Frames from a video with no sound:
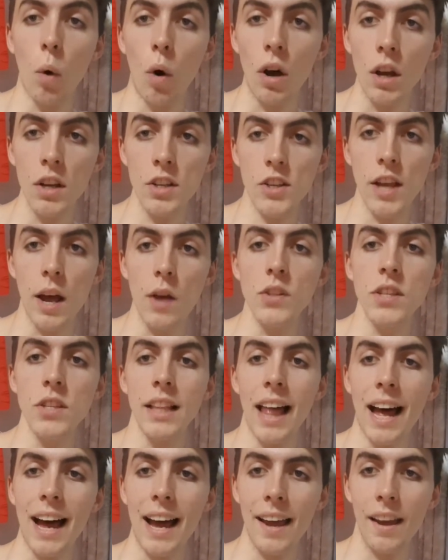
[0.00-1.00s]
which is
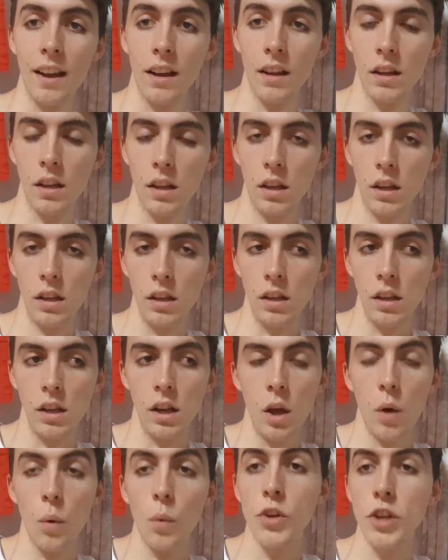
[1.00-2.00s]
basically
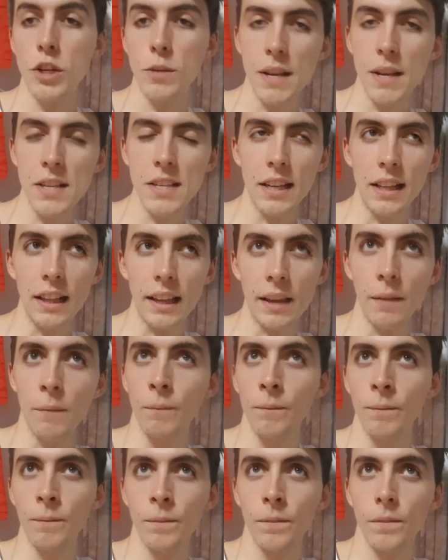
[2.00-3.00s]
like
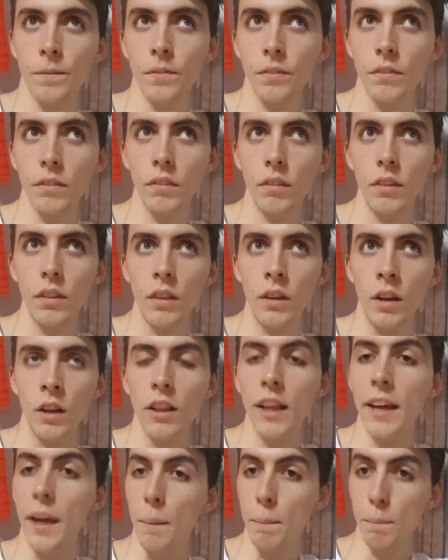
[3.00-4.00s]
previously I was
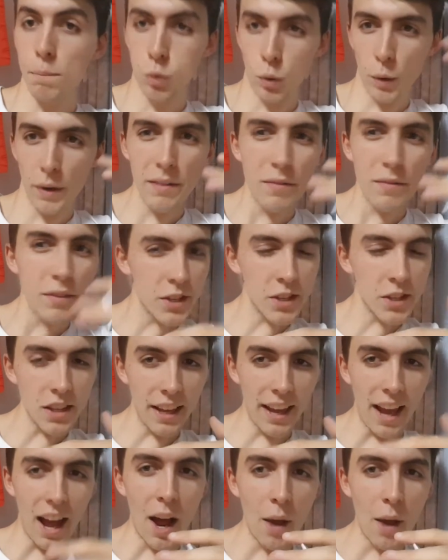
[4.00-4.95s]
not laughing, but